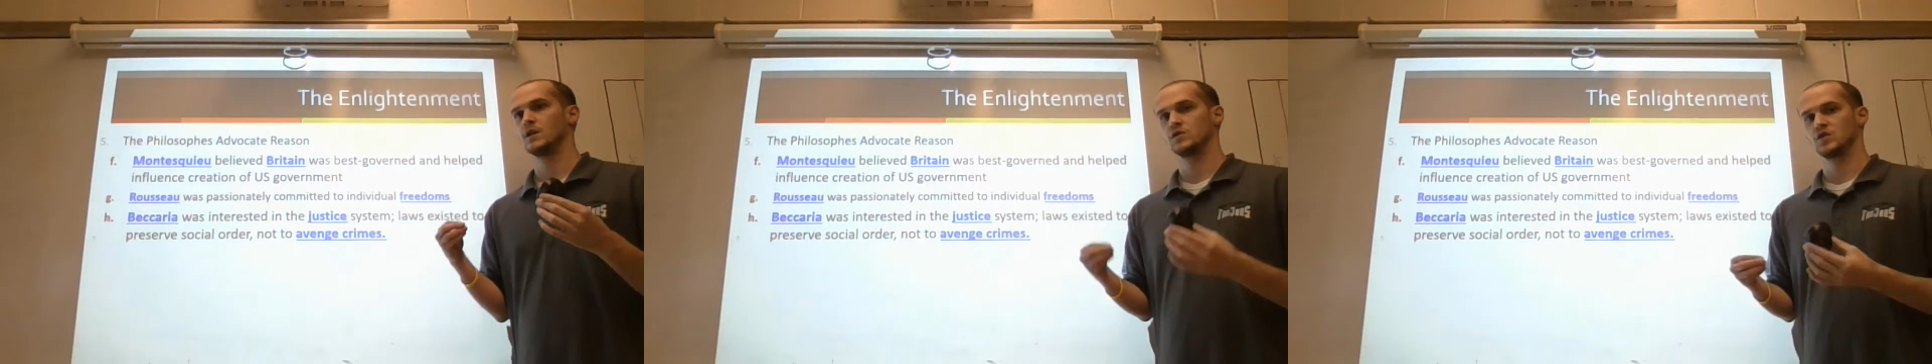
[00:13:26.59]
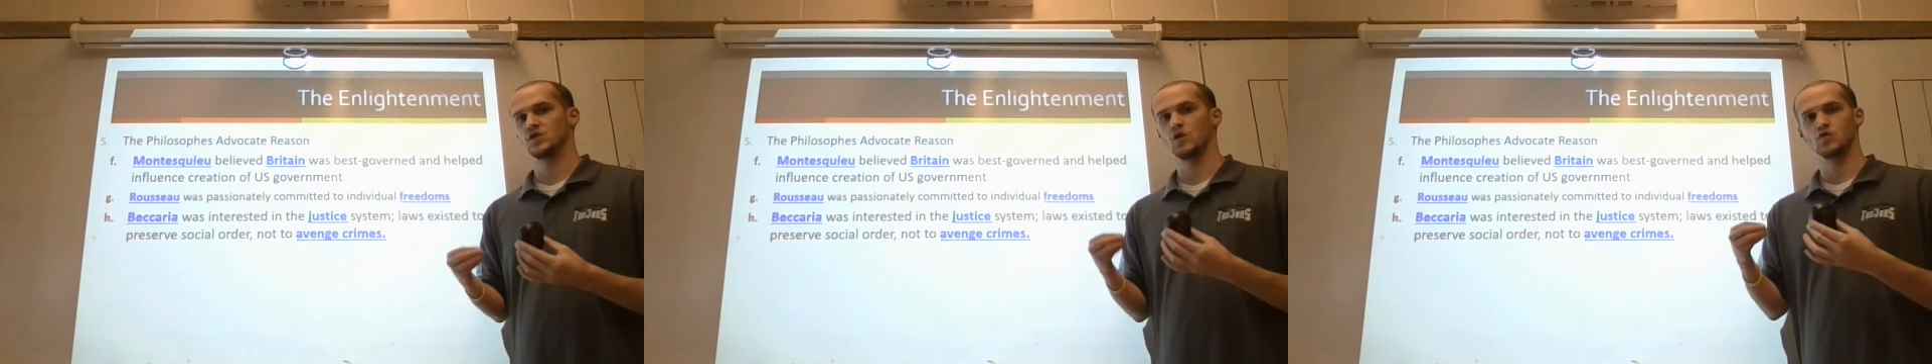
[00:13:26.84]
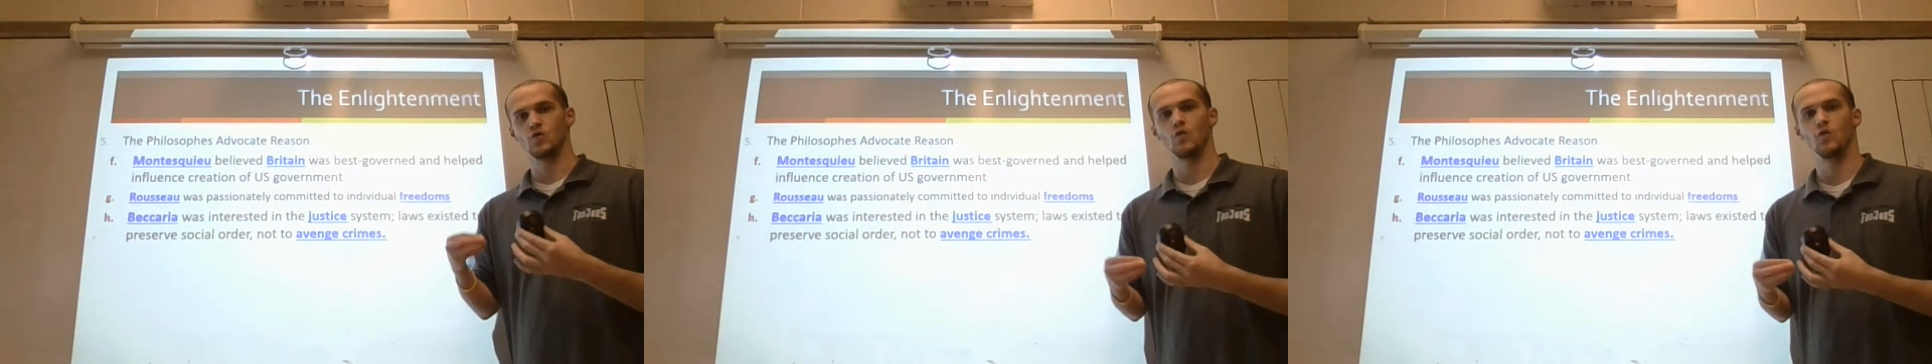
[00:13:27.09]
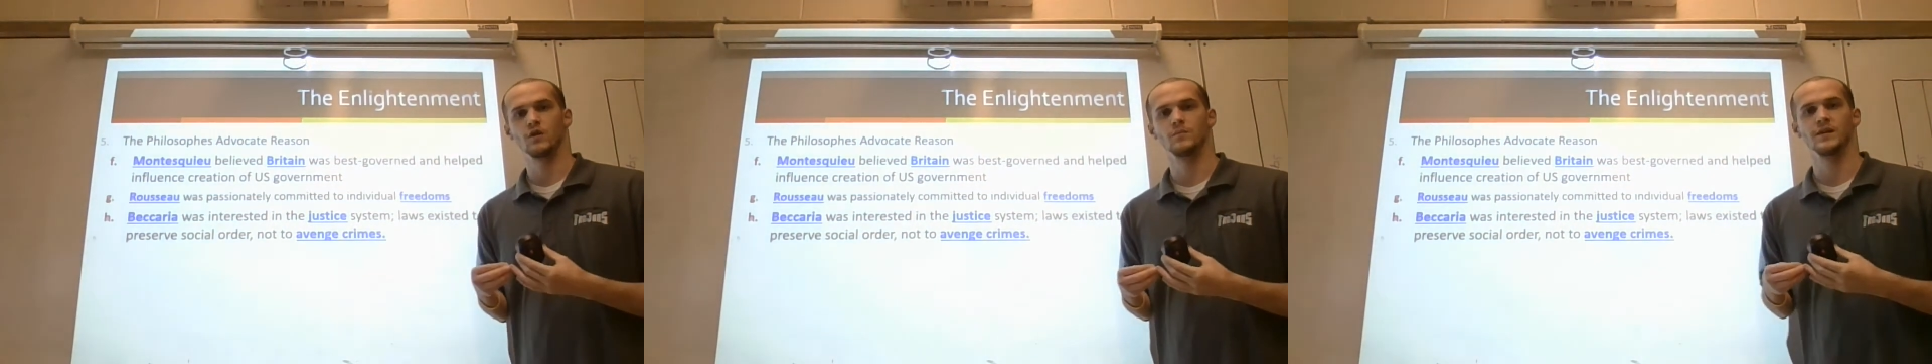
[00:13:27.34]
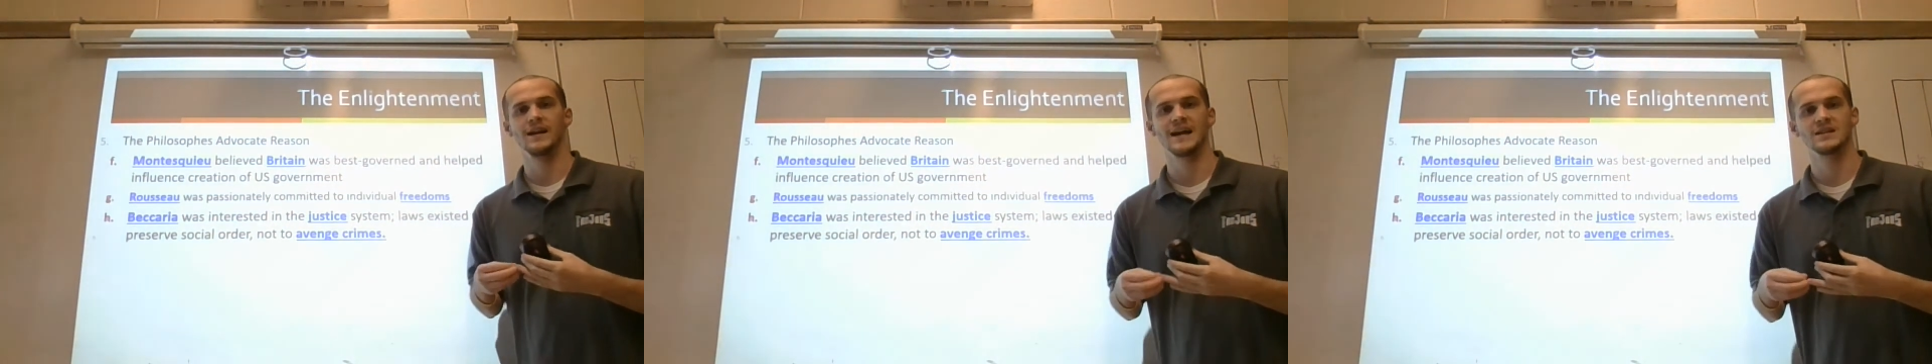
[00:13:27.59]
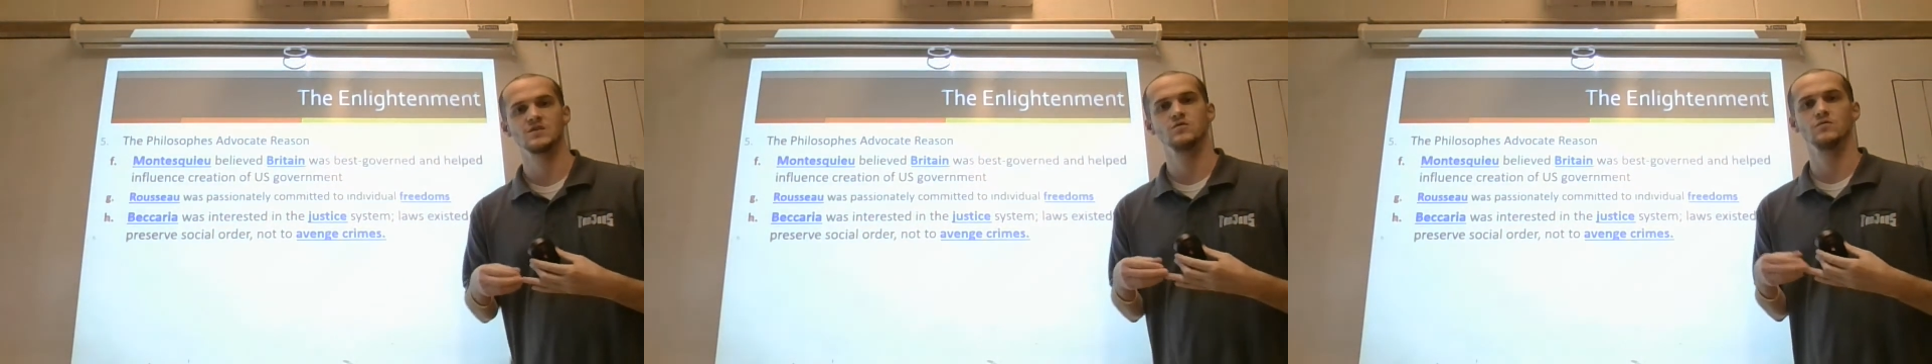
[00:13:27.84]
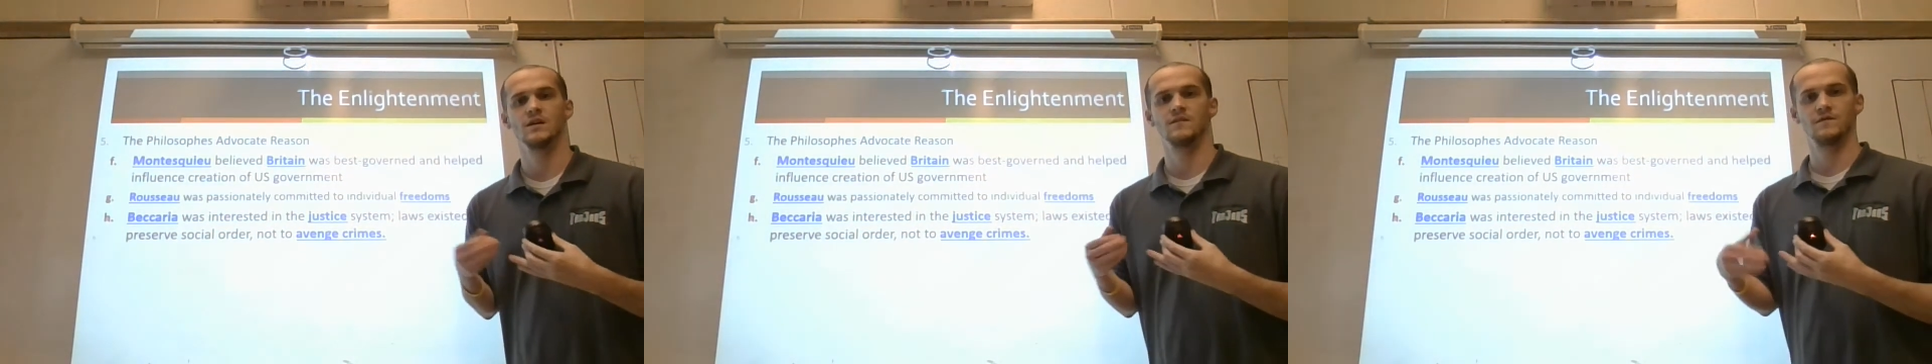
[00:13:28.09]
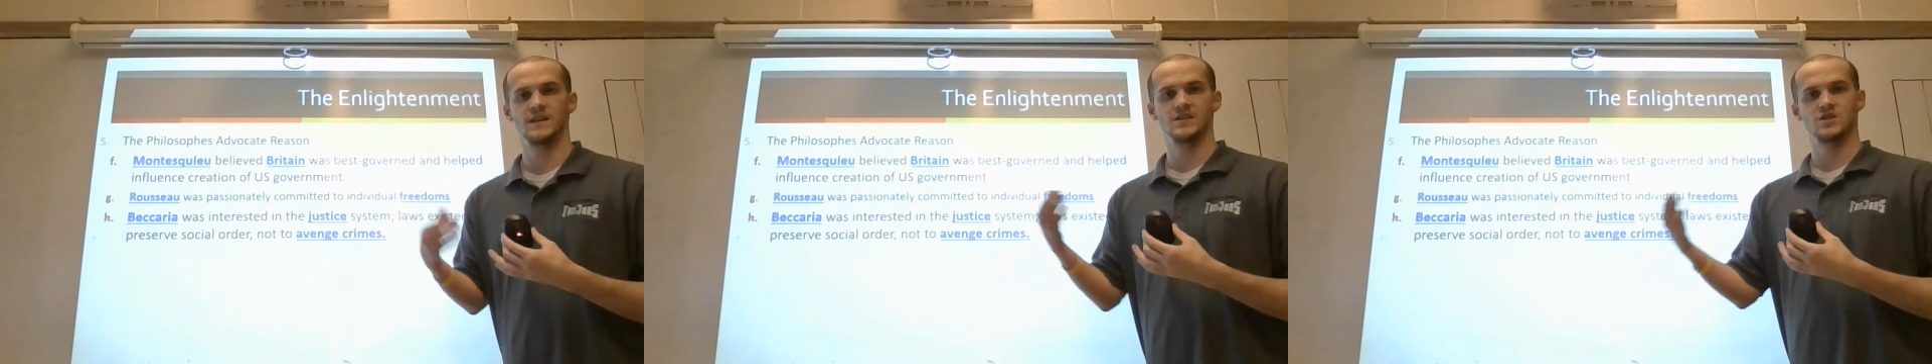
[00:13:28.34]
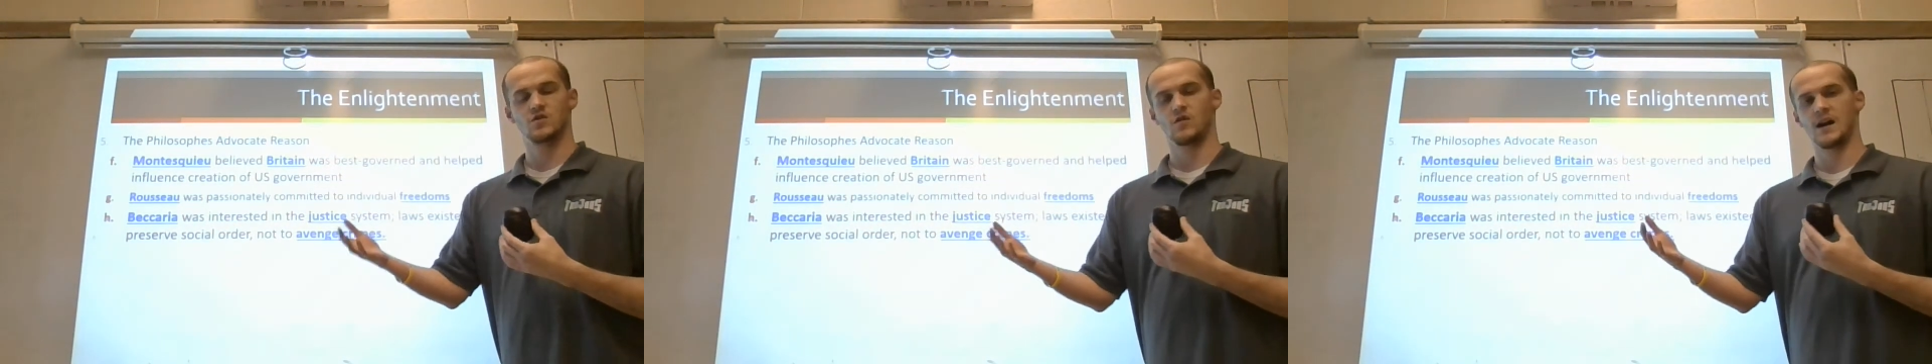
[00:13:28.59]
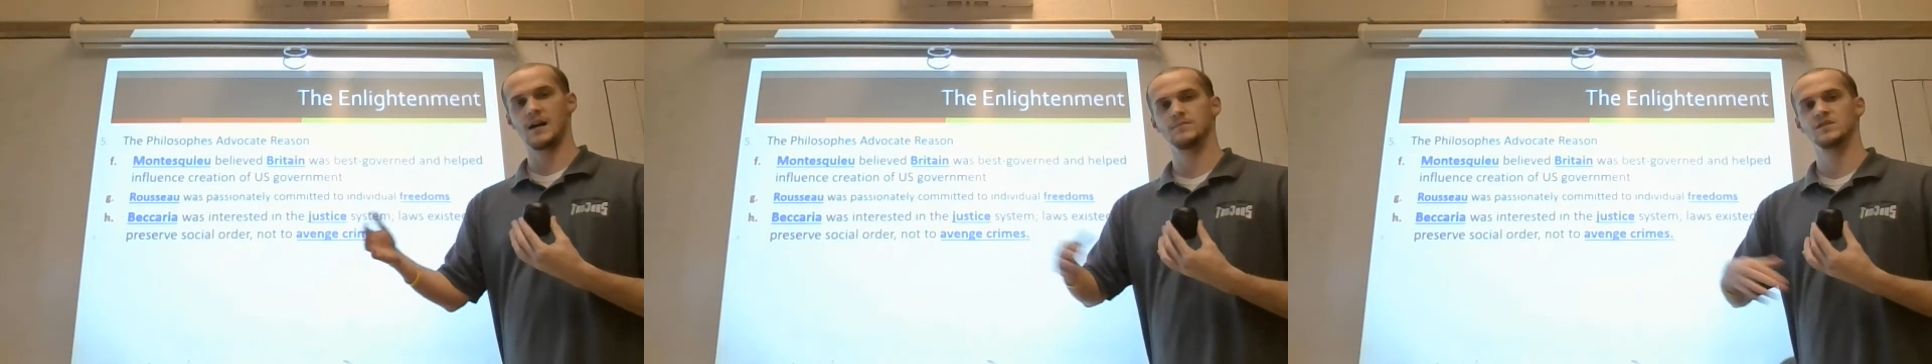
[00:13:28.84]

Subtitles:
social order, but not to avenge crime.